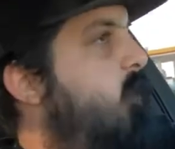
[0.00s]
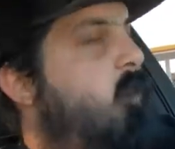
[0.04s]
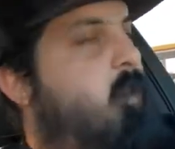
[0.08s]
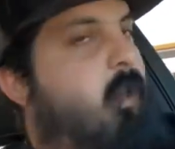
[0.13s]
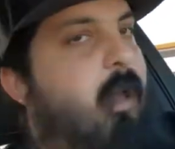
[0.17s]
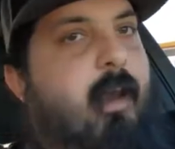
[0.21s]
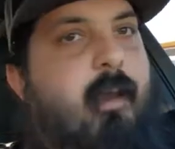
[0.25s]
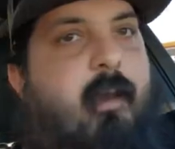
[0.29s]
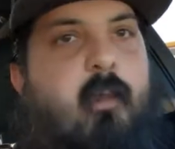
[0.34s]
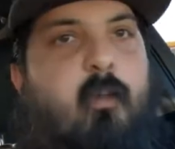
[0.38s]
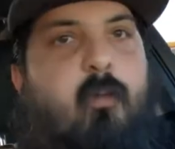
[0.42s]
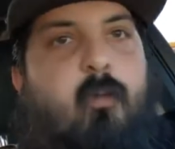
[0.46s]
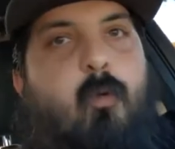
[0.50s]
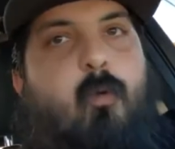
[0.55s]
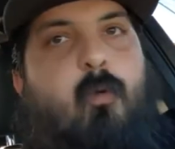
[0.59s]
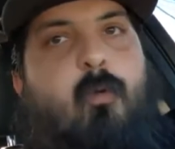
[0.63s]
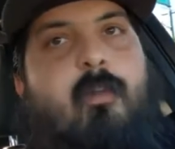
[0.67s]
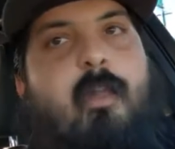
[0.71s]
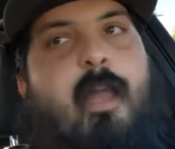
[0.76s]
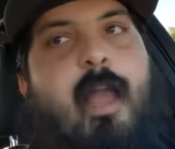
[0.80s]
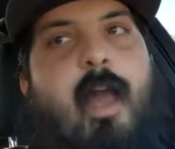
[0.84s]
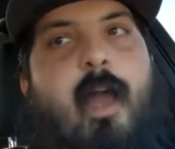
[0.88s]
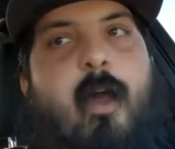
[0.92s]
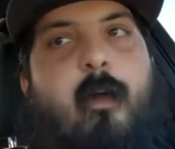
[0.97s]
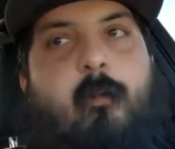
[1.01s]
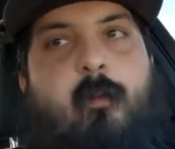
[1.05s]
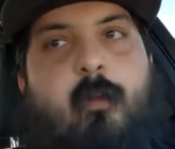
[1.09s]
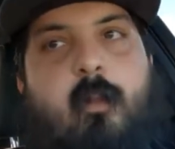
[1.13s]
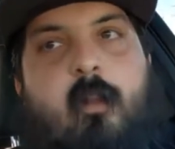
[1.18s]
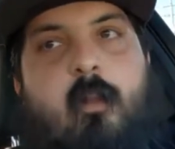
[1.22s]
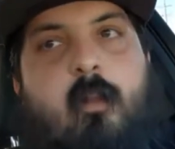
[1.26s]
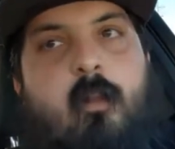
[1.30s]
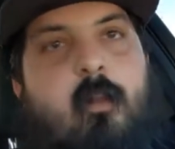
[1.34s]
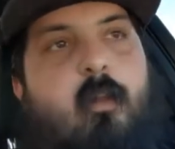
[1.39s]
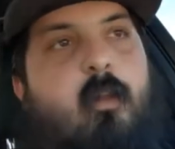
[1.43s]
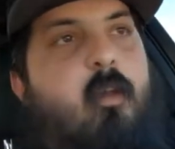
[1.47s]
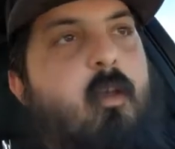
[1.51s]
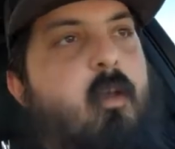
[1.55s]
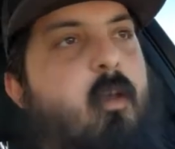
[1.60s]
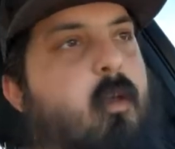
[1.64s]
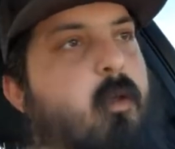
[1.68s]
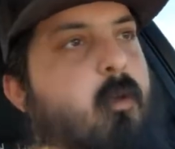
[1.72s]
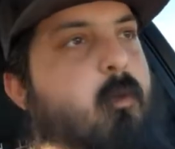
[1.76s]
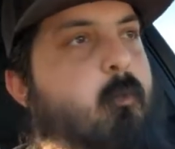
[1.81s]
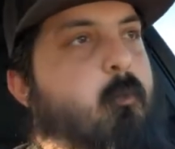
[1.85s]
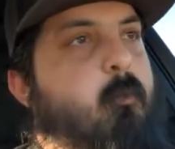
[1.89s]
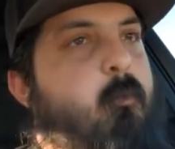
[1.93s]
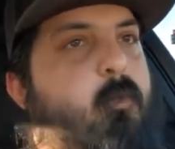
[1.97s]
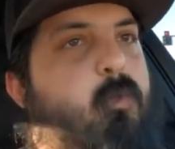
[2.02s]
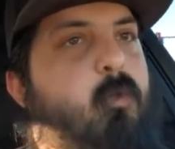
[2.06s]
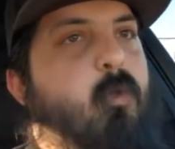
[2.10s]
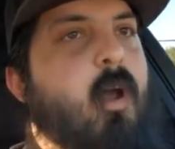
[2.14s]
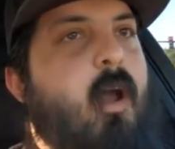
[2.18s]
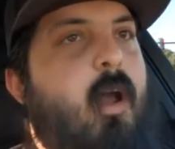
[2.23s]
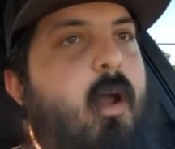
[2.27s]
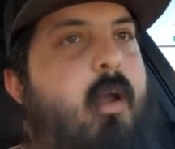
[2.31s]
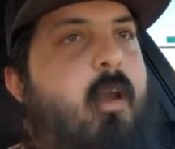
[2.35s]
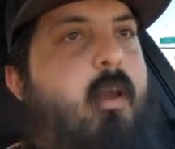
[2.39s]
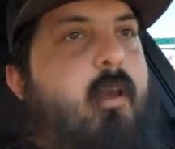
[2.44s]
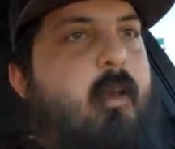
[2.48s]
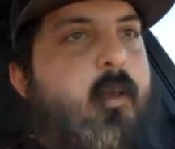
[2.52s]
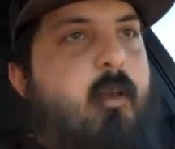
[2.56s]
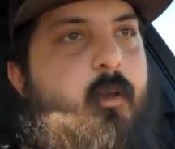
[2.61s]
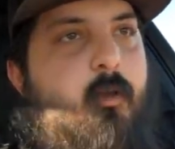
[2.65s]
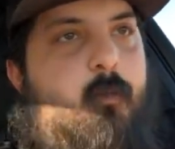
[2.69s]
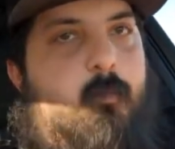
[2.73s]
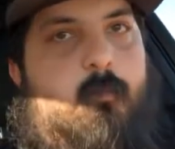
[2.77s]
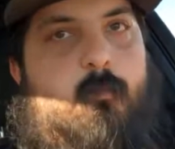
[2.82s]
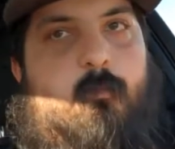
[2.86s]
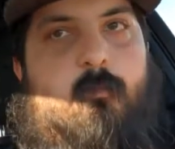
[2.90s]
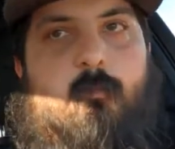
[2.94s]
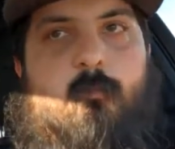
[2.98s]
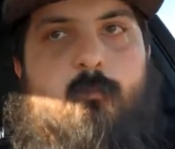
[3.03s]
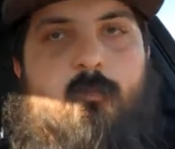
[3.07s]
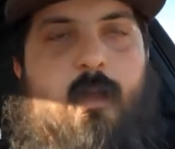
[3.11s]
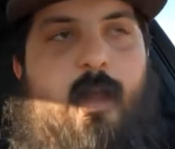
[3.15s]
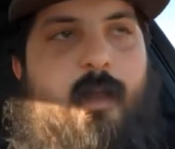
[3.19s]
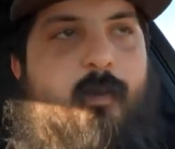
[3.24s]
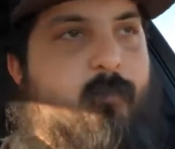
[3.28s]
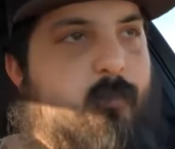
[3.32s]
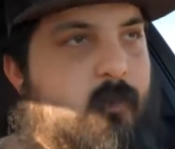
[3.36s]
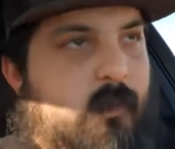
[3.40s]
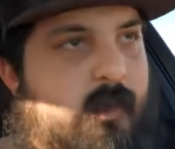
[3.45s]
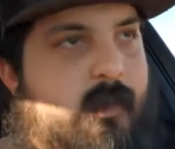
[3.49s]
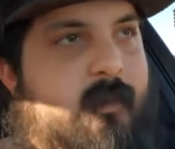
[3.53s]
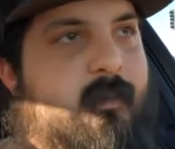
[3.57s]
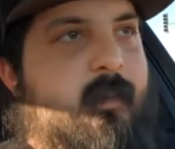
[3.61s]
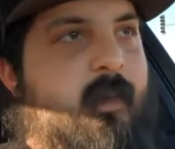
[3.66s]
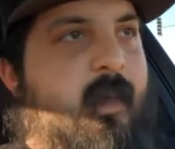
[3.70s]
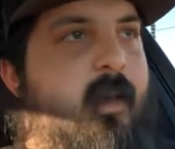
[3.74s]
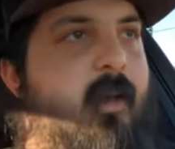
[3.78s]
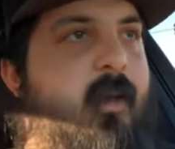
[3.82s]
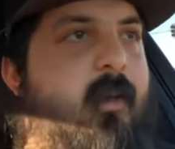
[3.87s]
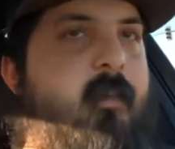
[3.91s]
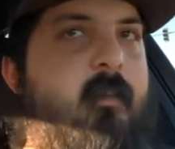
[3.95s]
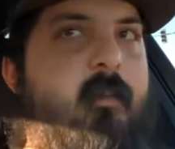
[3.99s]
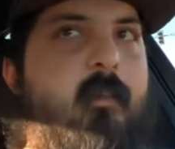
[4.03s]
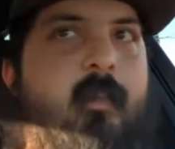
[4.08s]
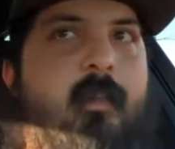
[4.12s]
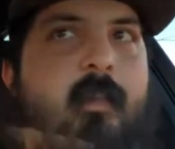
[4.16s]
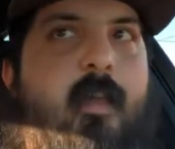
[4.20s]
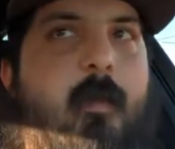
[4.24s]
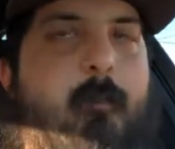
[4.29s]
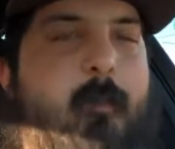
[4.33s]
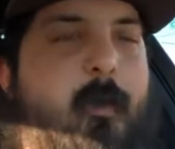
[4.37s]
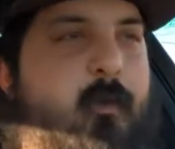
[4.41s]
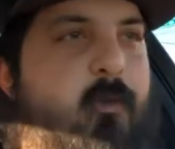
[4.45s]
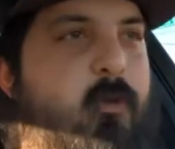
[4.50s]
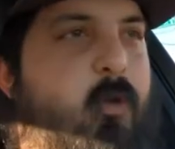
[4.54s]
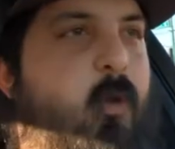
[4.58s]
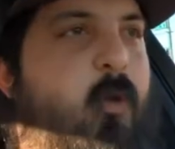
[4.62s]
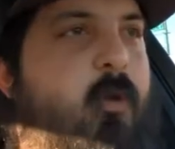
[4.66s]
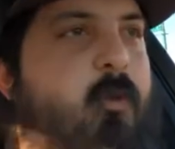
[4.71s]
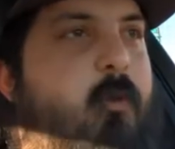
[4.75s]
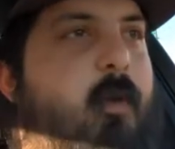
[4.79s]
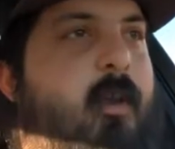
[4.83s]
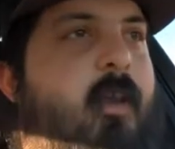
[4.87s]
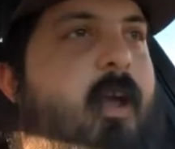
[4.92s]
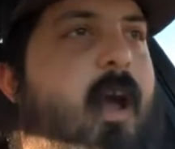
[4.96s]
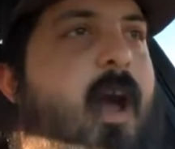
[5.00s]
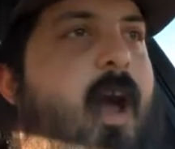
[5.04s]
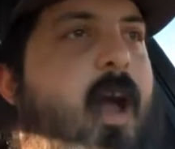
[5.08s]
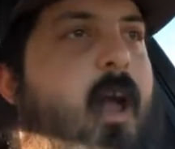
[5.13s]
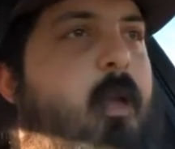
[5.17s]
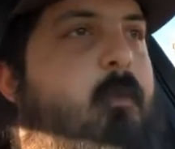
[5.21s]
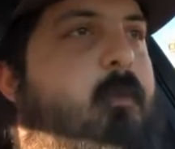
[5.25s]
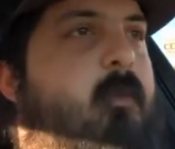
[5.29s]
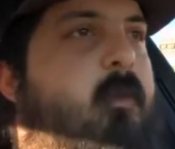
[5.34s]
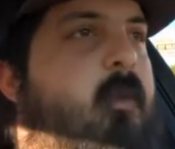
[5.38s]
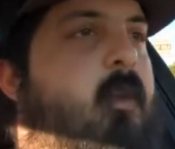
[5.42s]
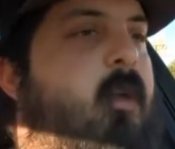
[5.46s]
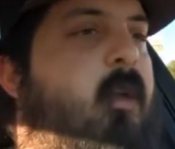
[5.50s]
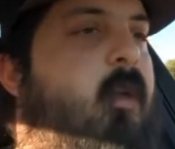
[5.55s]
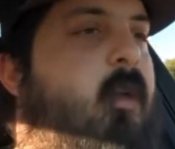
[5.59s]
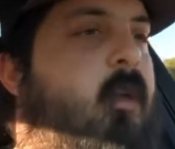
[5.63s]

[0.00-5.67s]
let it cool down, brought it, you know, checked for leaks again, and did that about 2 or 3 times.